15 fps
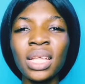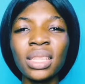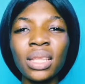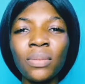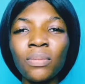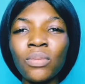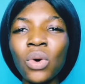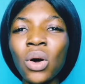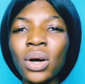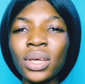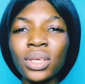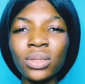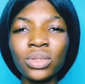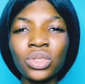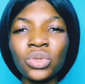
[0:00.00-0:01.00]
The more
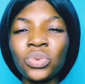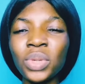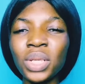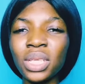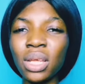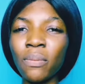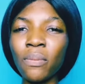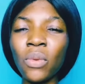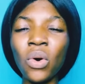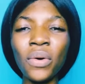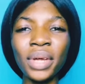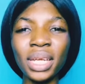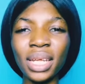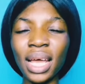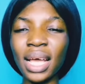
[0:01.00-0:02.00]
you do it, the more
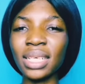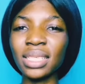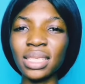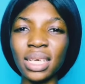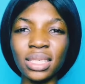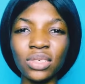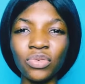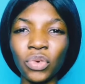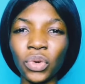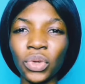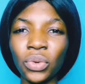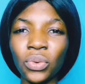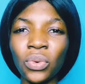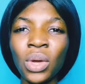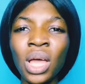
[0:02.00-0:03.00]
it answers for
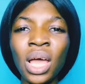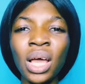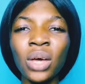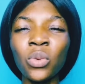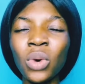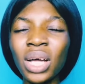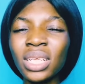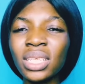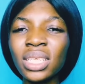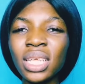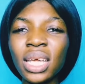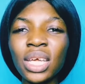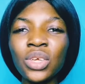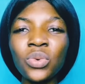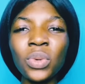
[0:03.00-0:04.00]
you. One
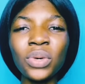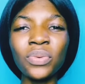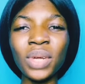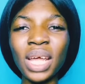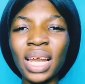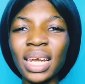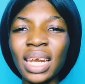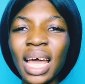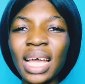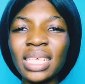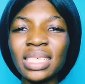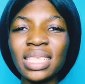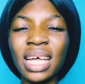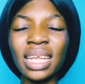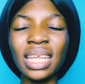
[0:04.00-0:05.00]
day you would
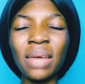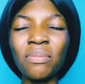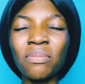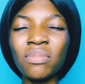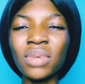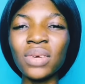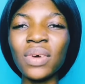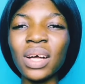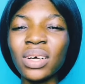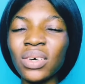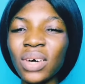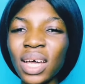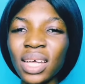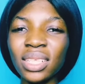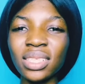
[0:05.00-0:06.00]
realize that a
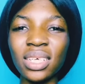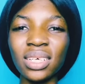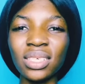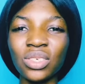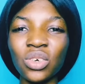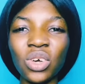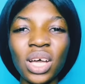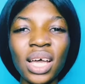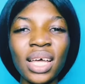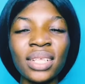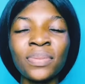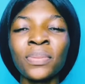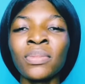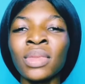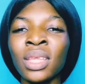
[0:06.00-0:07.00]
miracle enters your
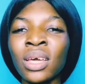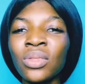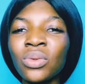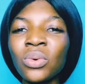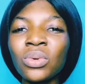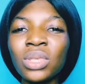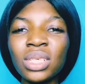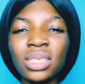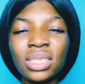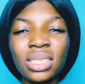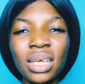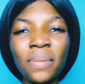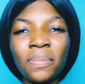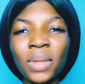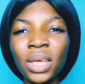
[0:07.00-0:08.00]
hand through the
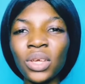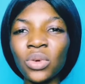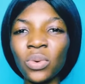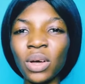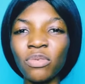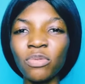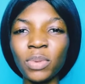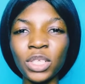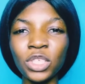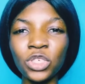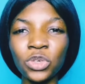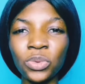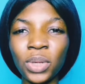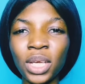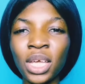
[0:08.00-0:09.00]
same thing you have been
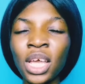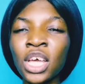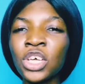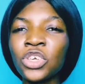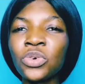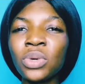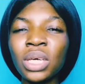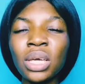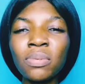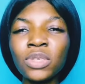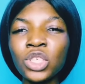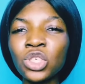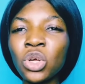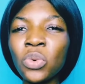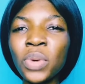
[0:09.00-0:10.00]
doing. You keep
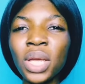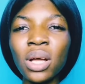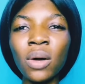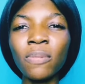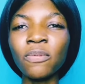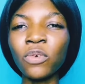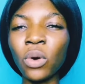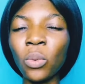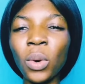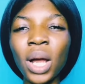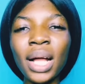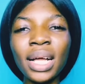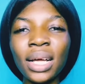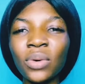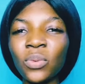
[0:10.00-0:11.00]
showing up for
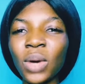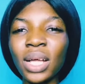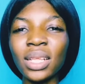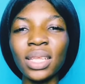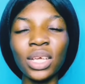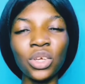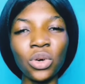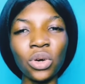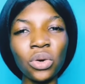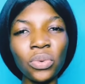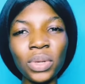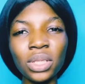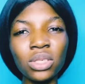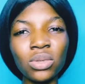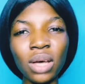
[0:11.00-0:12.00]
work and one day you're
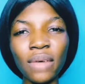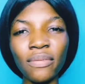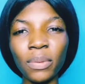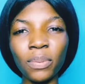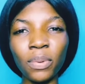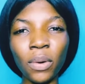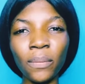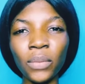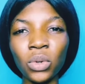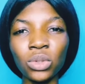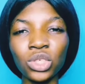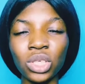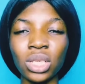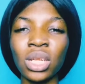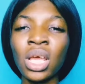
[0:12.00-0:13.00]
going to have a
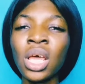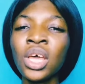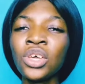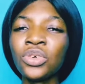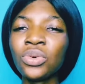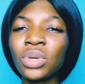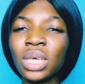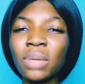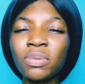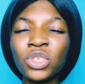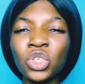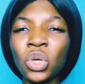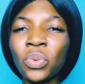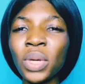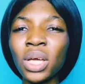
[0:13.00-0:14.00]
promotion. You keep
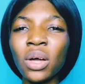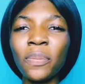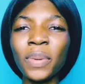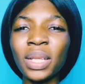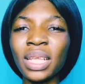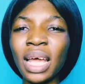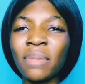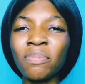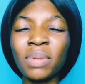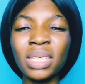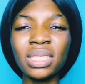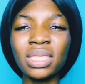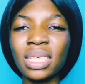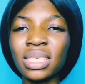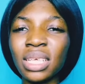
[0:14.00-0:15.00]
showing up in that
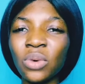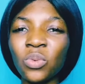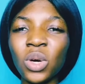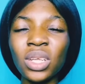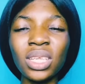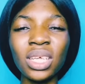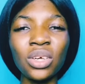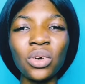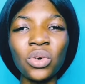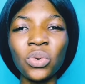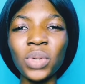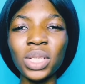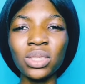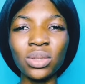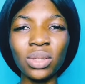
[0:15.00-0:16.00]
business and one day you're
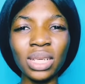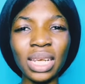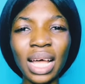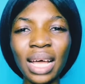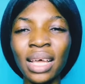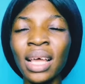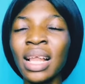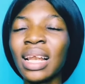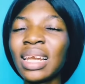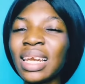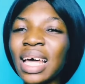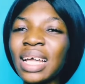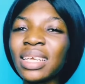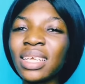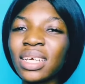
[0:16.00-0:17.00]
going to
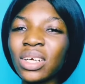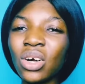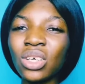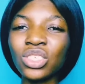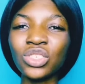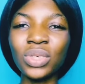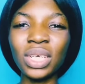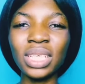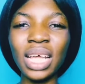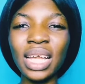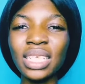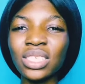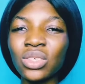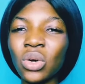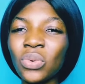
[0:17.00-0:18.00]
land a contract that
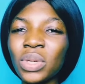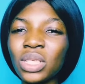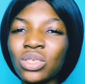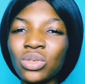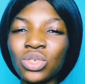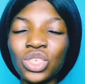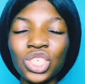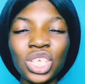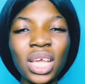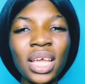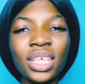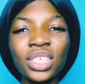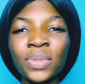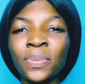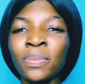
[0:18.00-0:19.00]
is going to
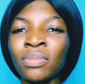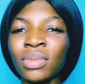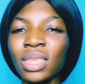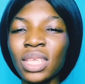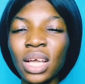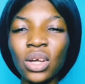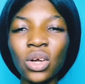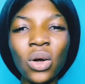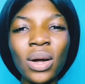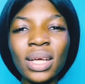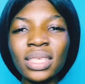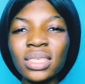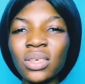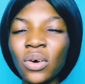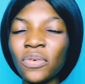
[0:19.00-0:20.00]
change the
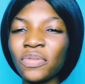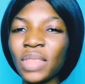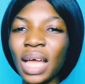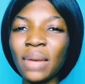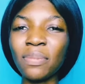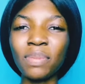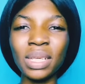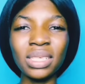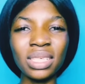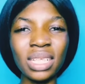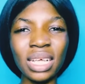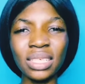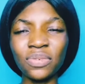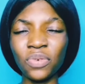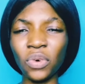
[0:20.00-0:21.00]
course of that
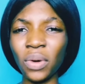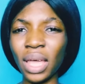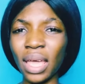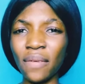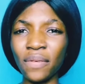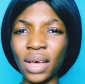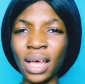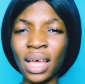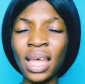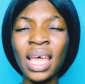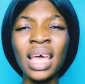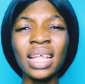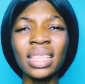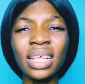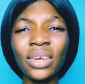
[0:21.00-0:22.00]
business forever.
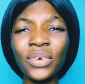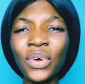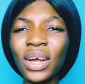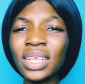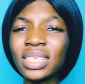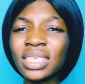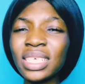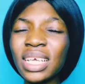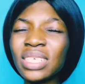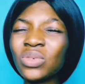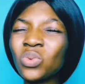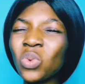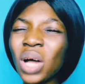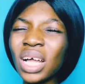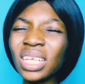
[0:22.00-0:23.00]
The Lord says,
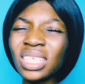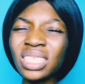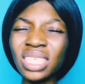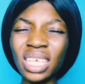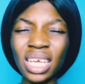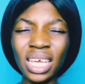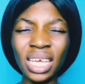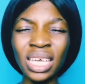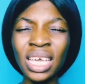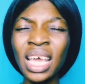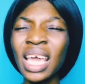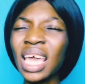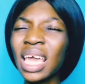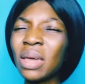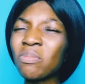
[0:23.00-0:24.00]
one day
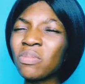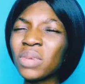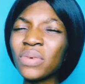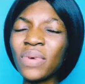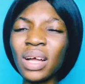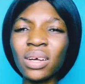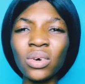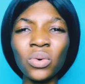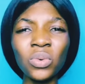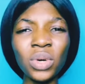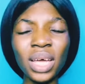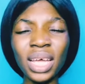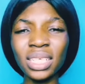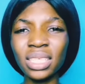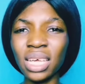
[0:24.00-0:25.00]
a miracle
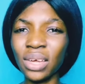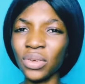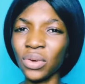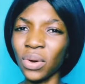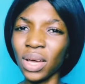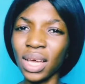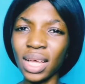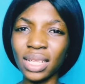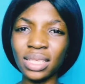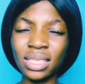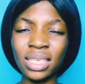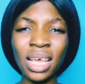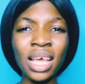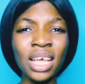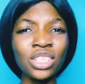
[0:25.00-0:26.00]
will enter your
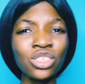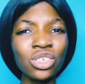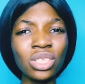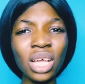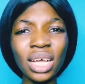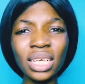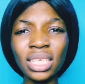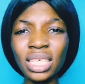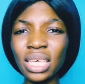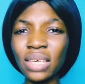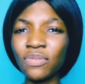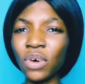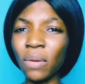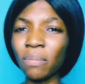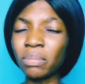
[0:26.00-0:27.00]
hands. Do not
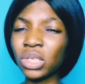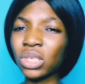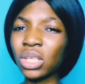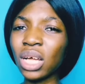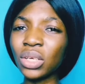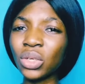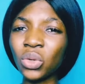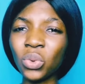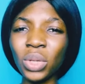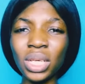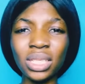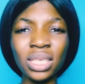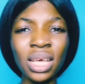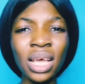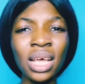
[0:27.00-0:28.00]
give up. Do not
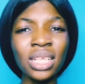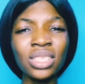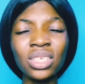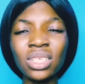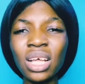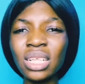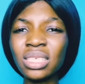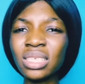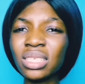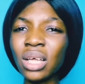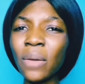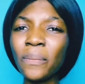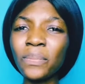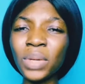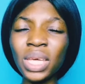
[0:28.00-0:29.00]
quit. Do not
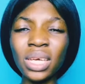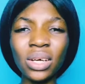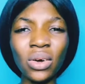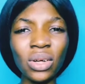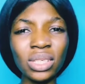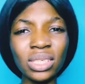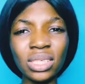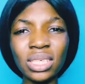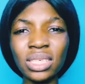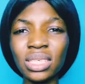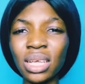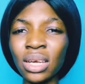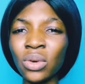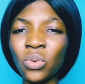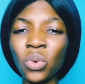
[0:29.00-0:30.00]
stop being
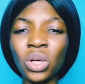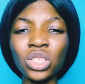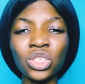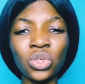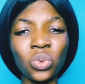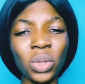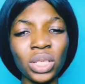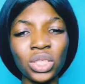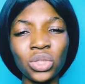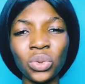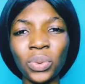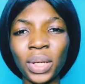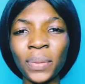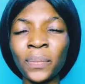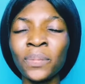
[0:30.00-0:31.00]
consistent in what you are
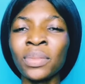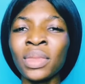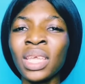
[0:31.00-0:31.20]
doing.